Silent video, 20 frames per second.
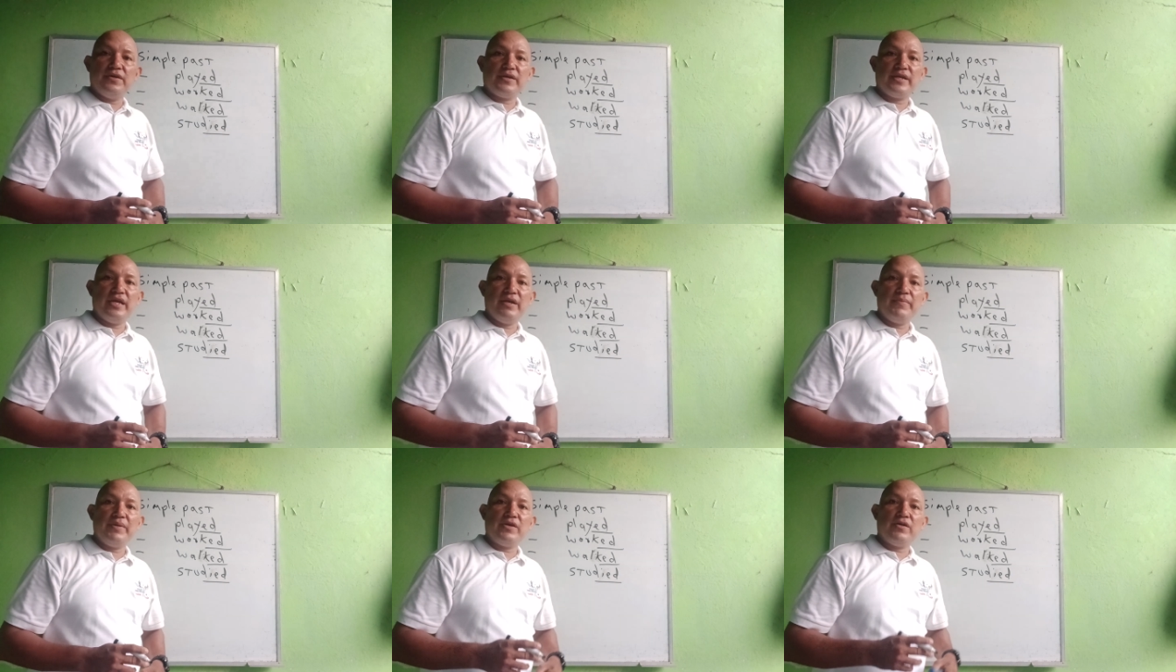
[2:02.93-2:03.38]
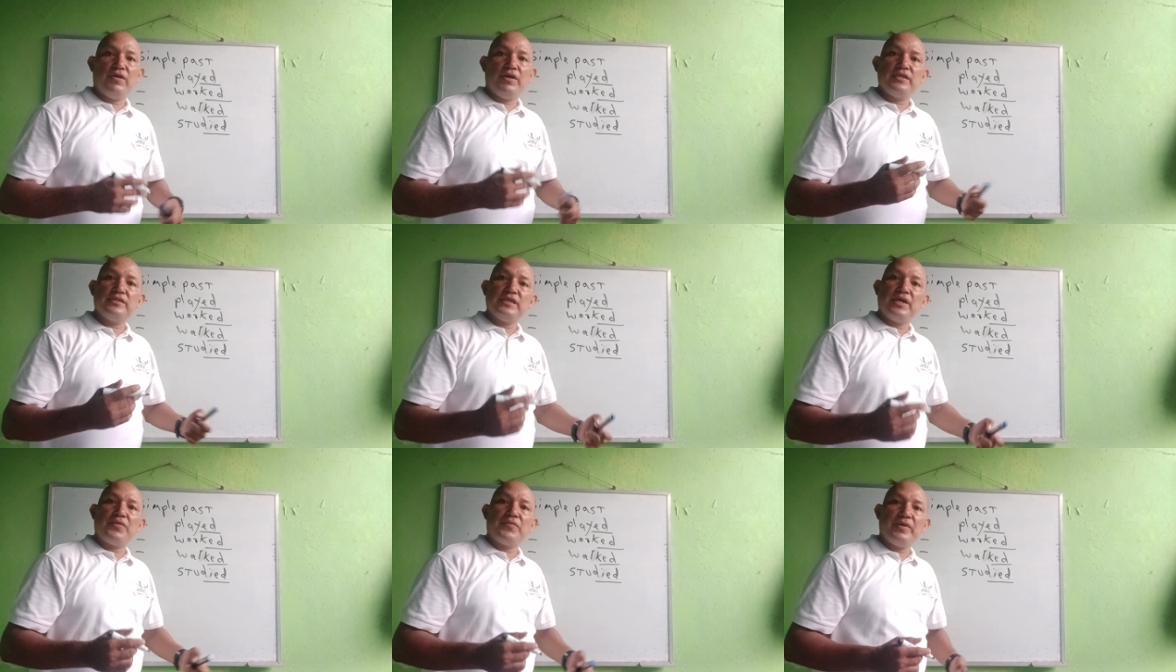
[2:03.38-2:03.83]
okay, because
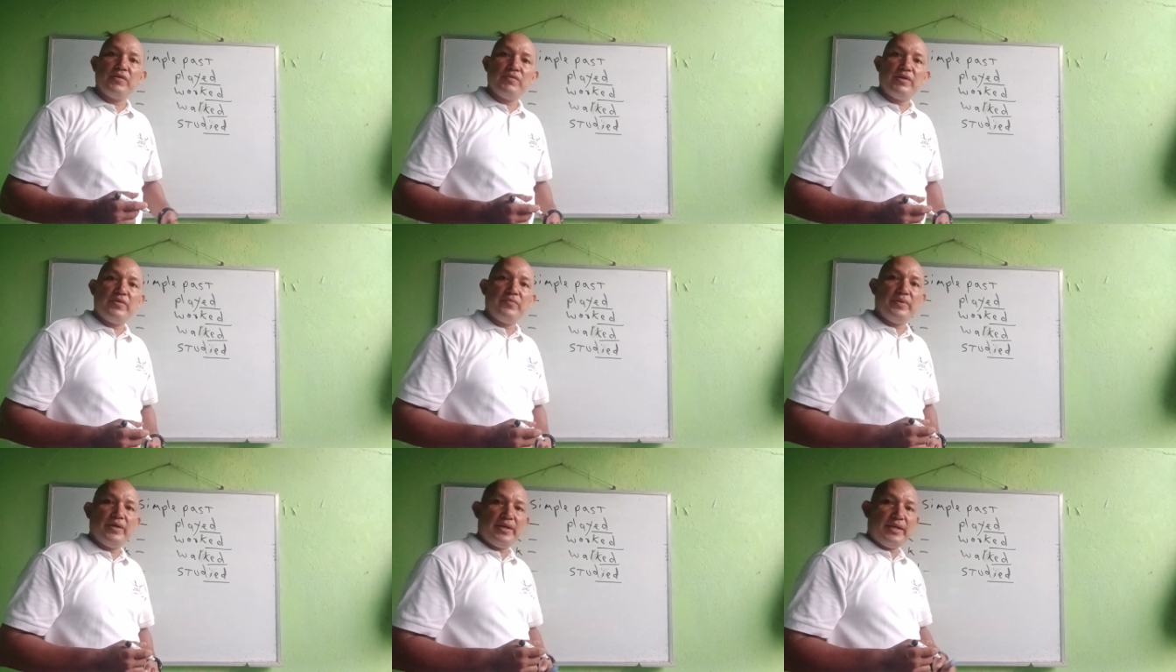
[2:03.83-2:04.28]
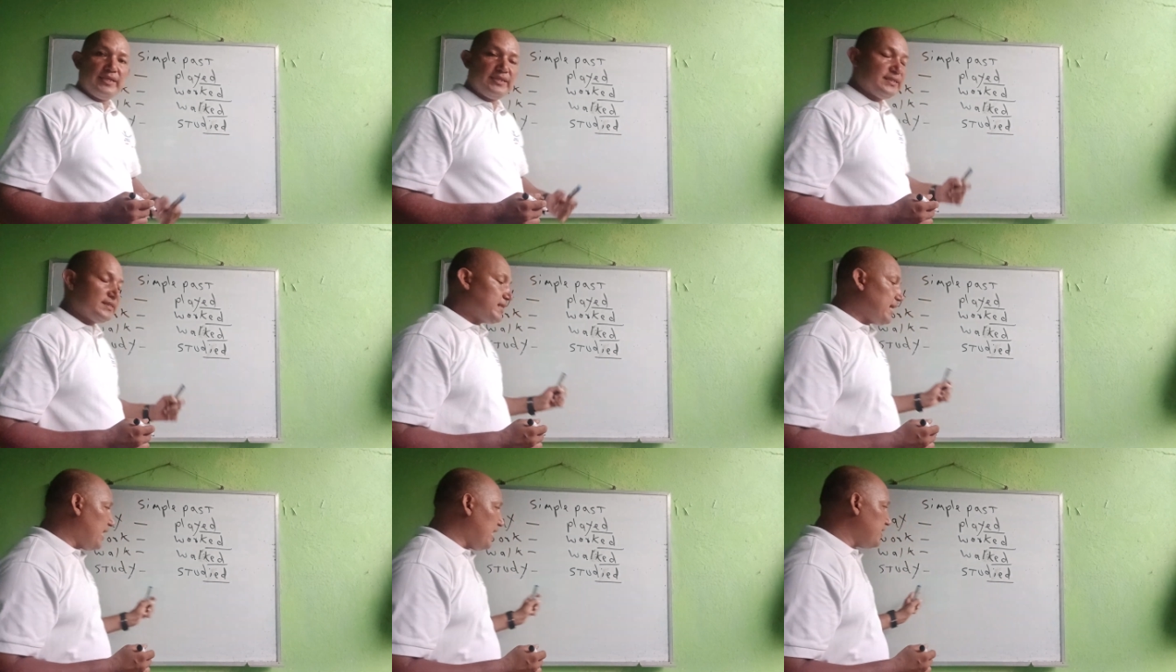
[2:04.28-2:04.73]
it's a regular verb.
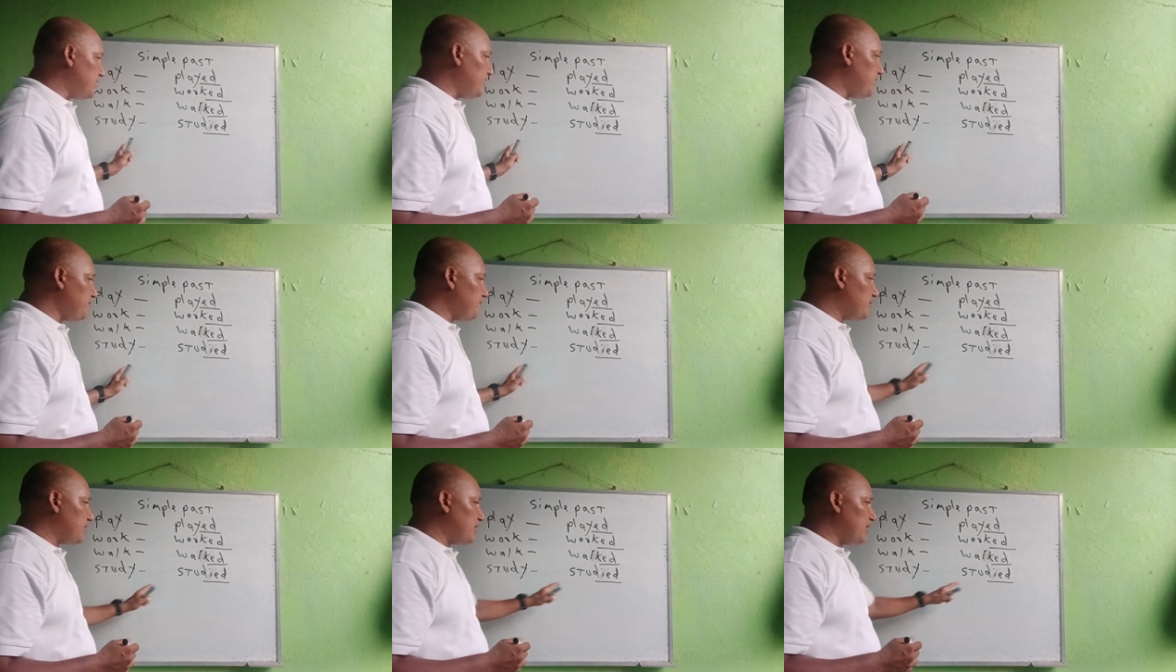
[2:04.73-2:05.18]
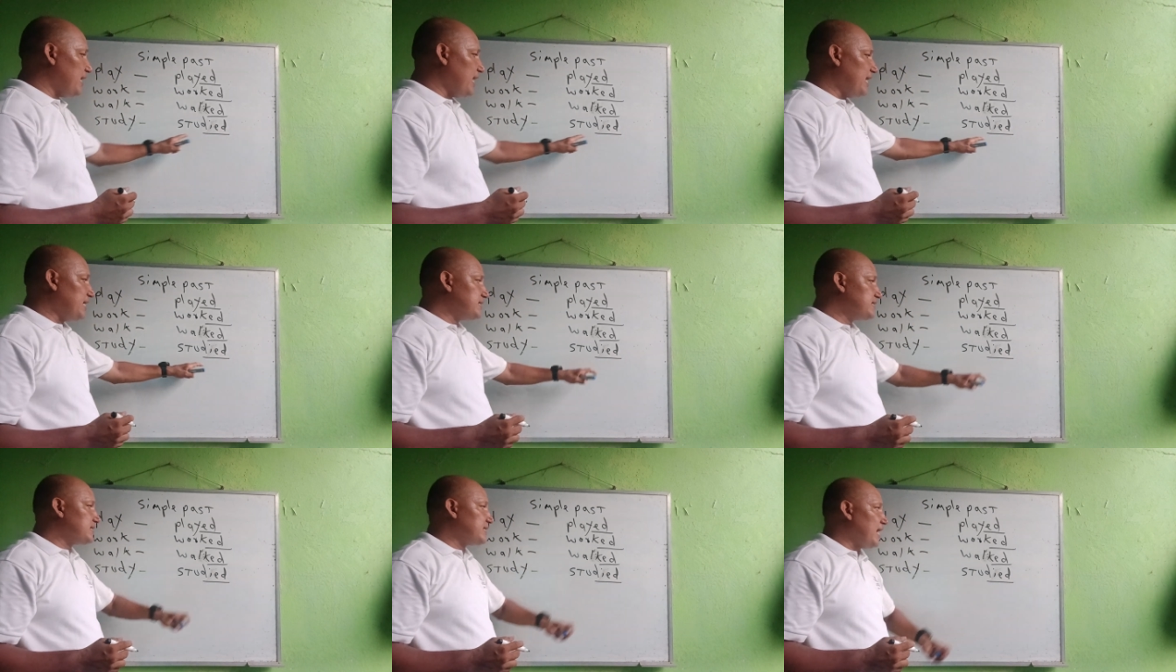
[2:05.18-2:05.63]
Study,
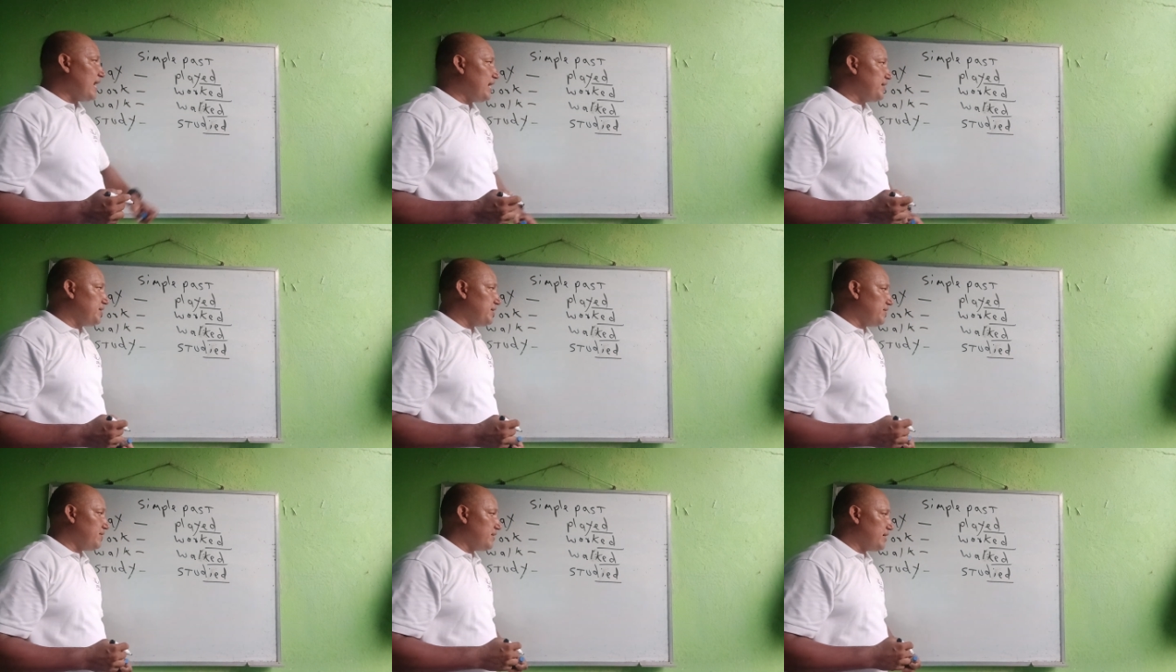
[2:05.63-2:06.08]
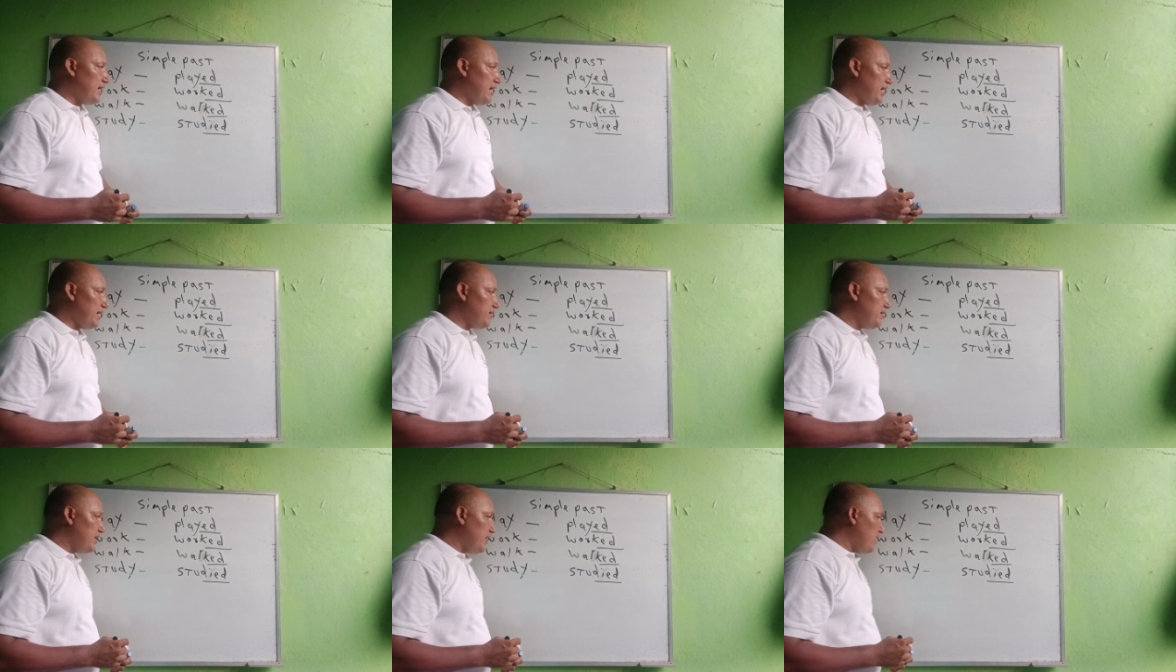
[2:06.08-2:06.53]

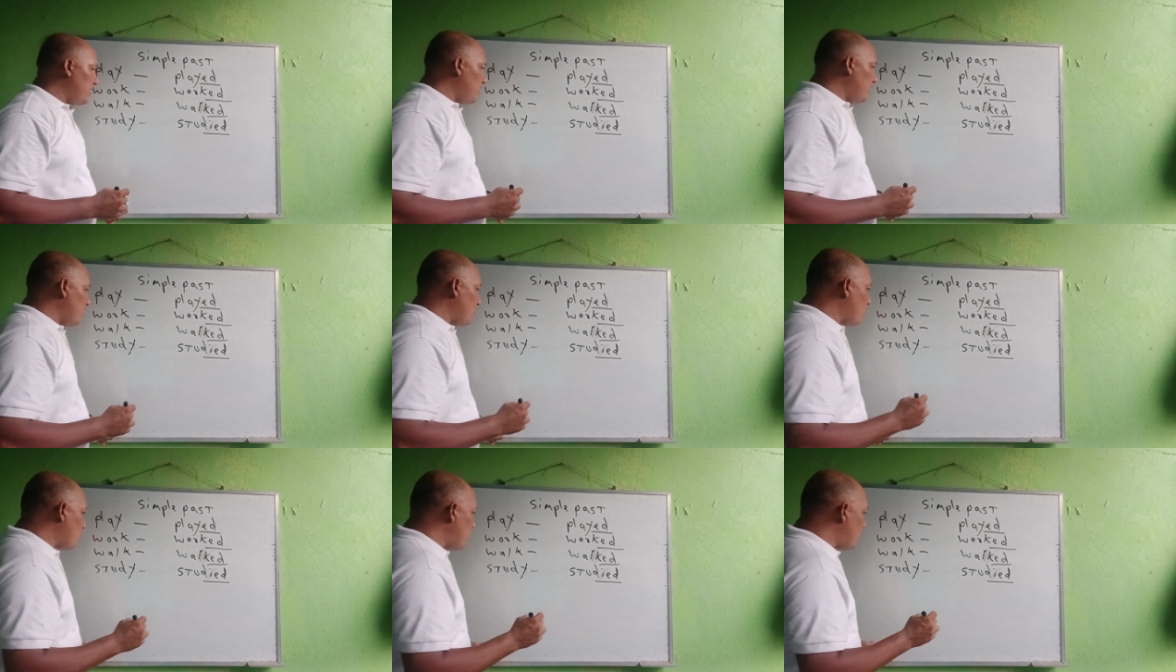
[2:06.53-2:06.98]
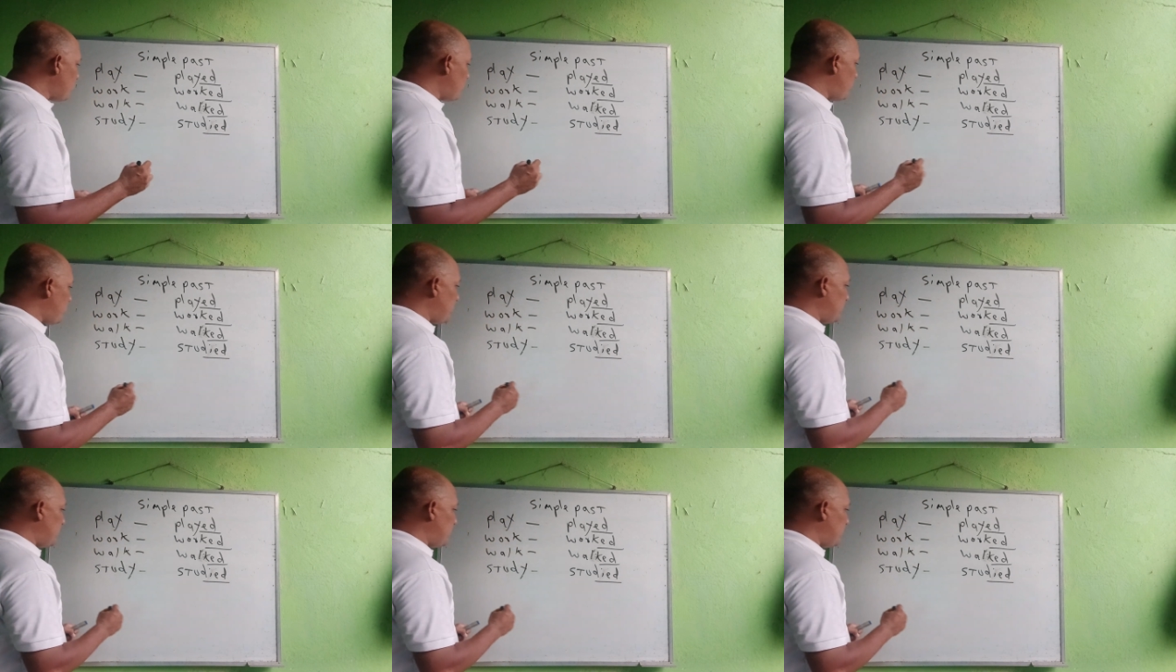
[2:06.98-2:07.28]
okay. One more